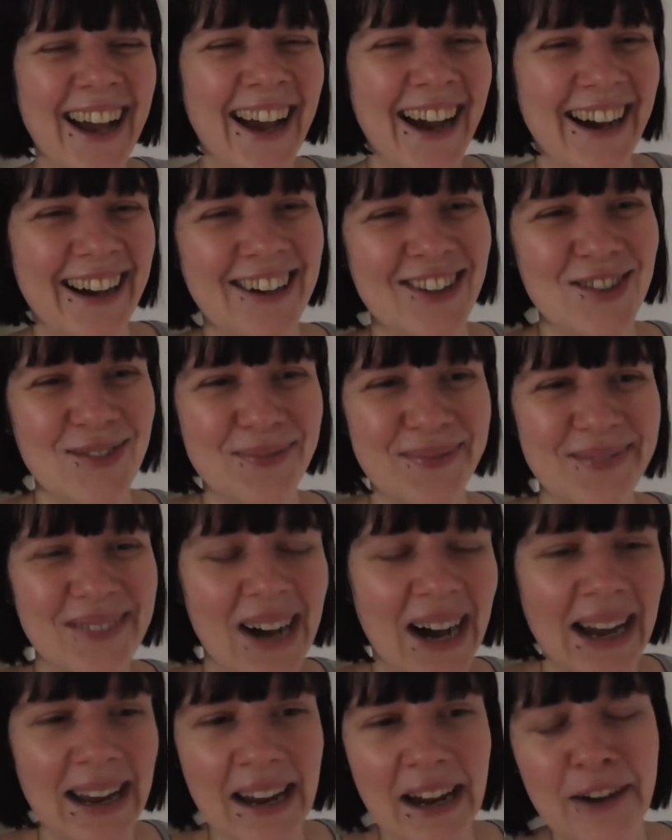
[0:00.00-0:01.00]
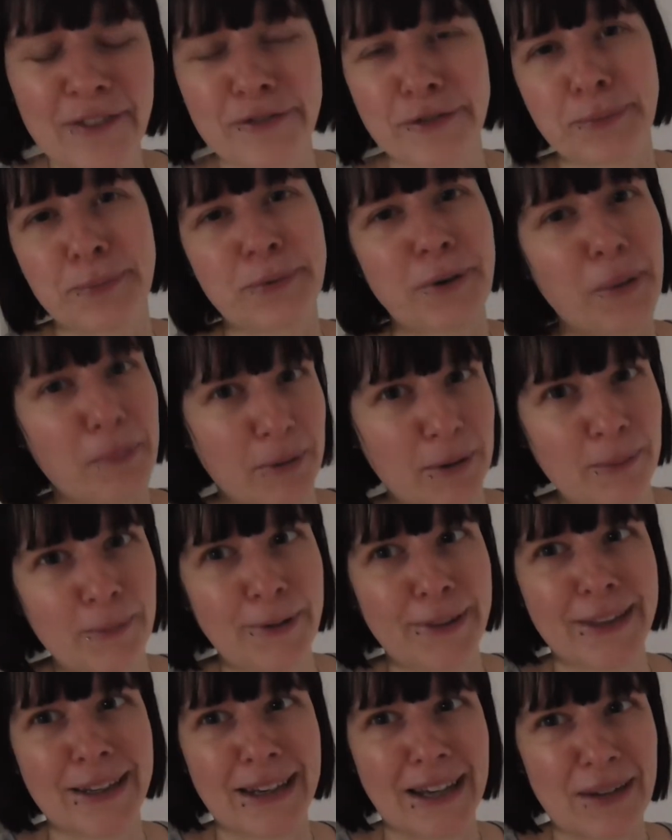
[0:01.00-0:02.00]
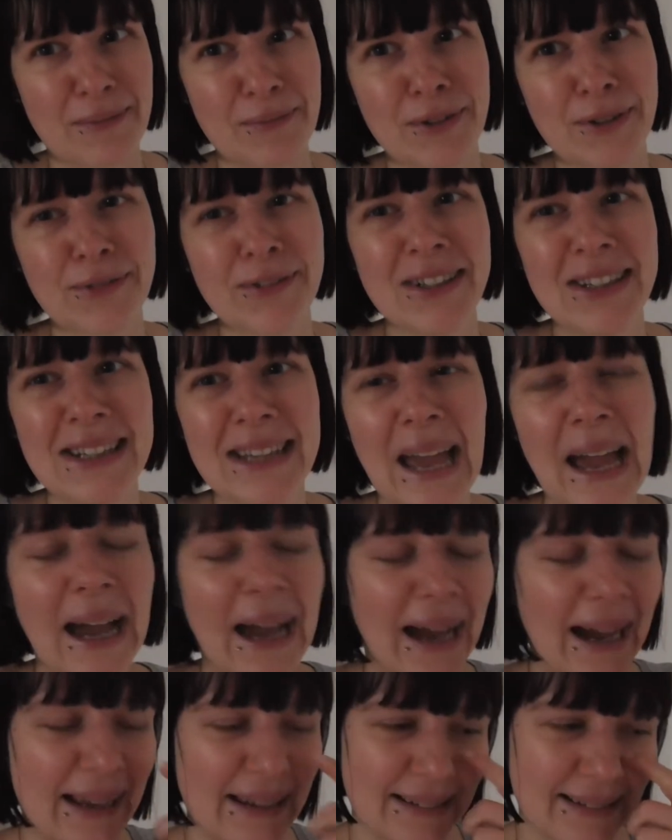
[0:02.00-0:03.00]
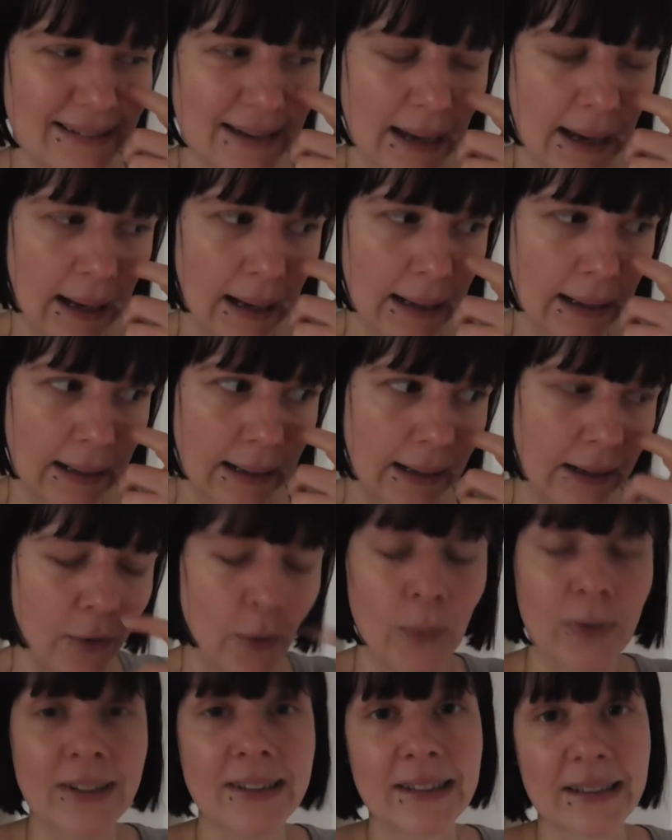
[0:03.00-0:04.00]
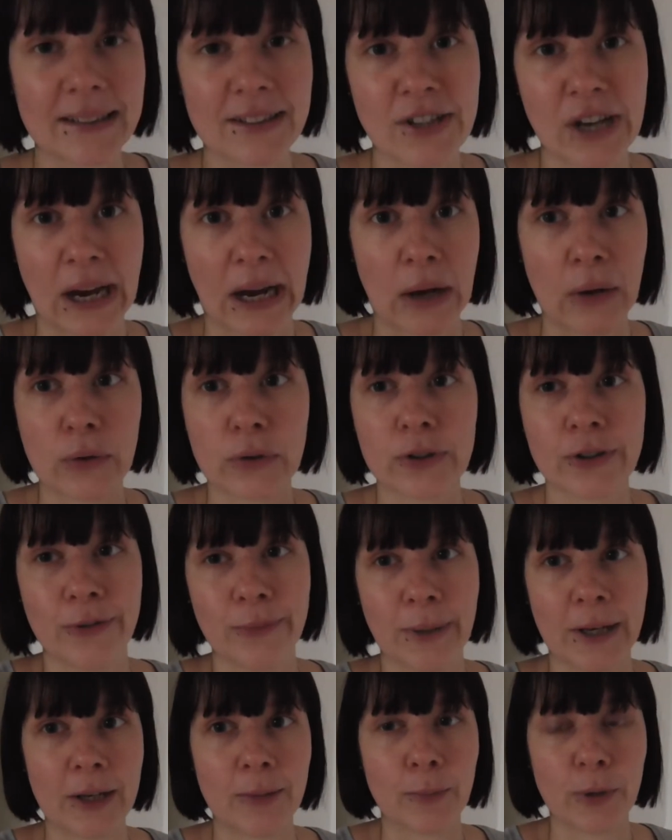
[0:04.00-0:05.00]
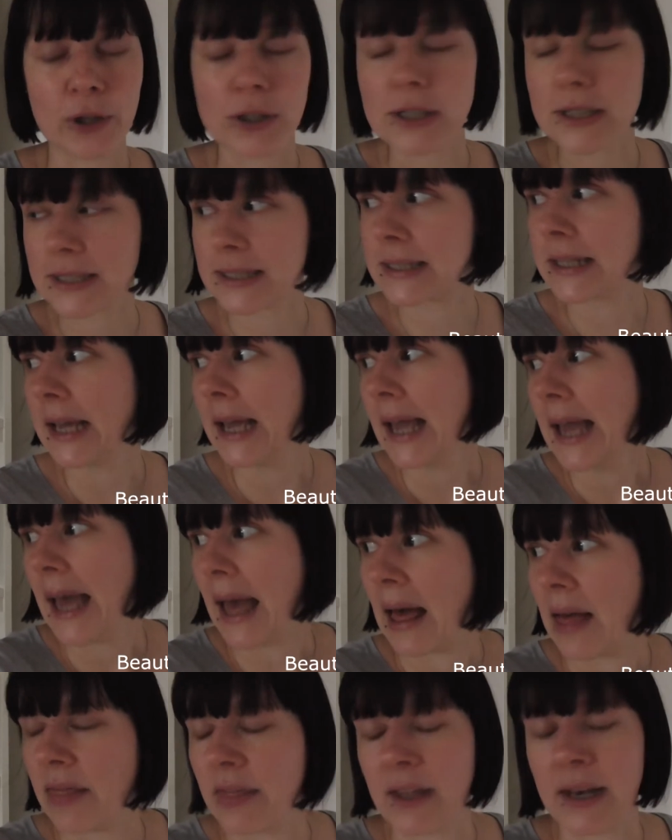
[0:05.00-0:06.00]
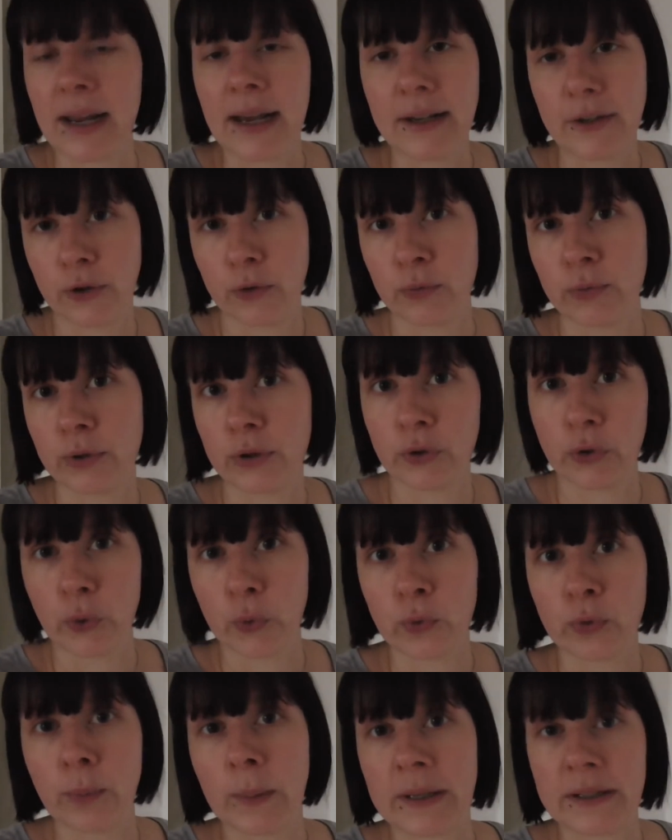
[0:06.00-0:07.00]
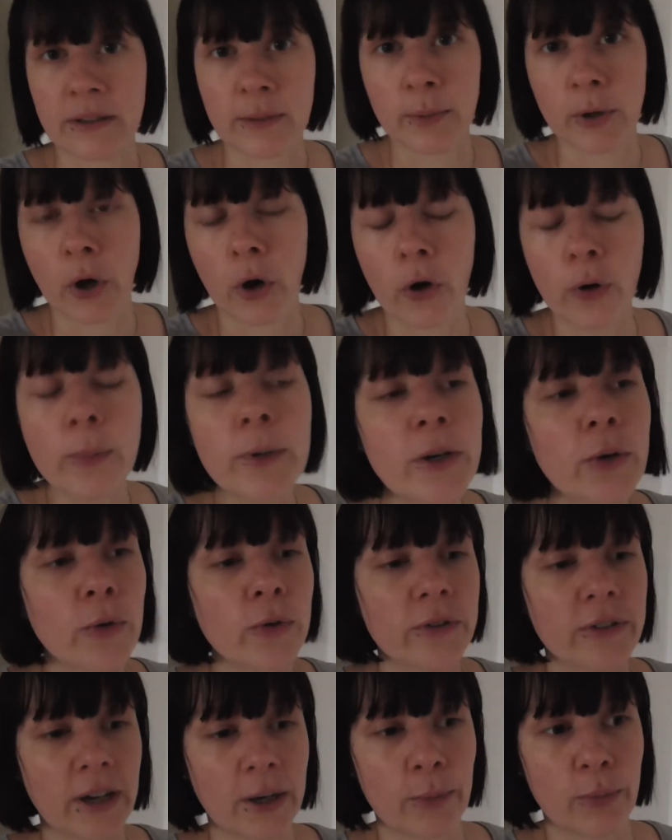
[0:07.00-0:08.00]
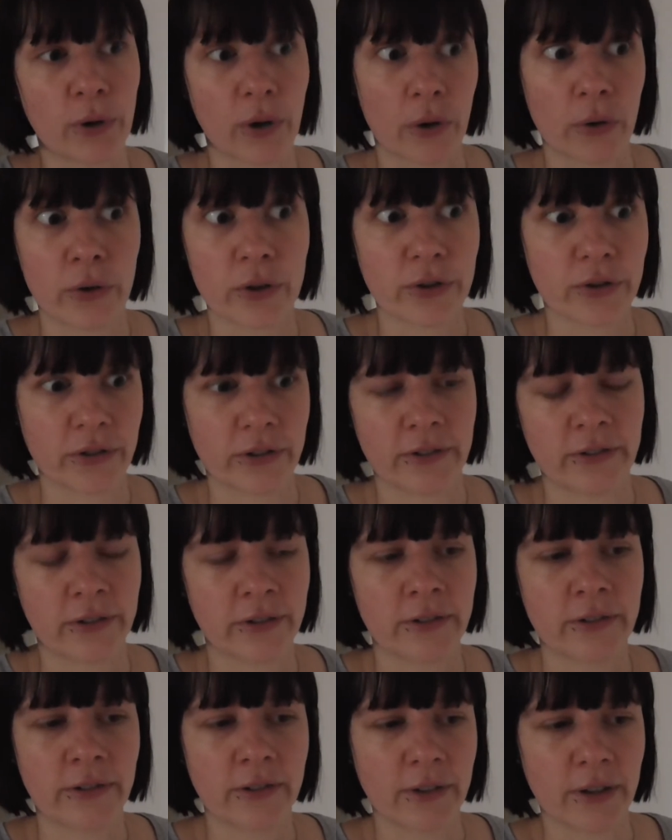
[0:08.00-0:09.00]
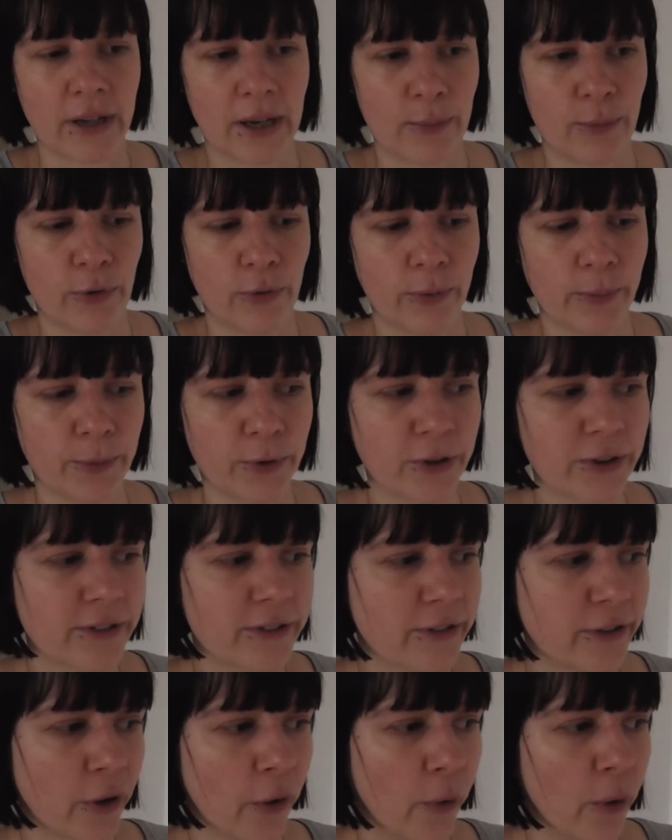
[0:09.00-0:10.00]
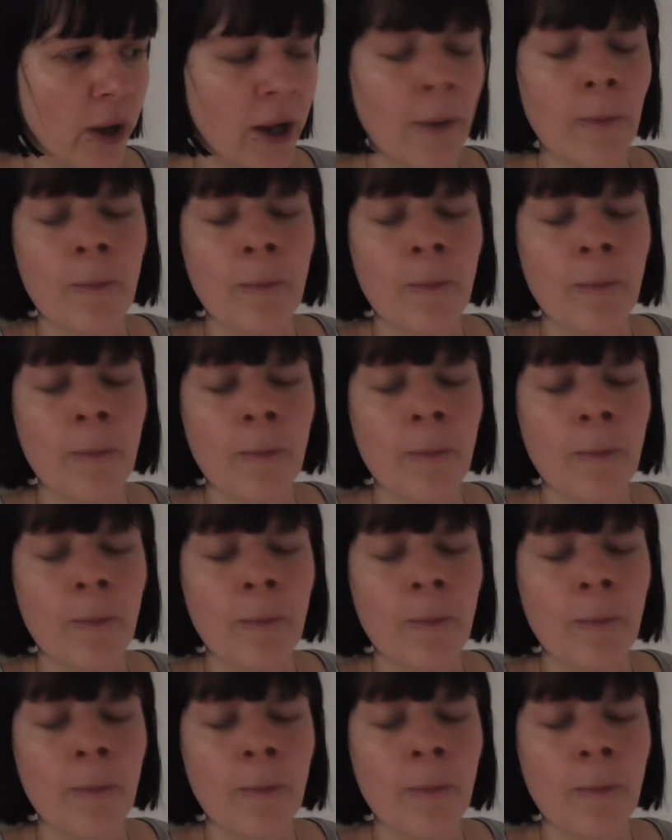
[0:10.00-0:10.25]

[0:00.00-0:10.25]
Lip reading: I have a problem with the library, and I always check out too many books, and then I don't reduce my TBR because I prioritize the library books. So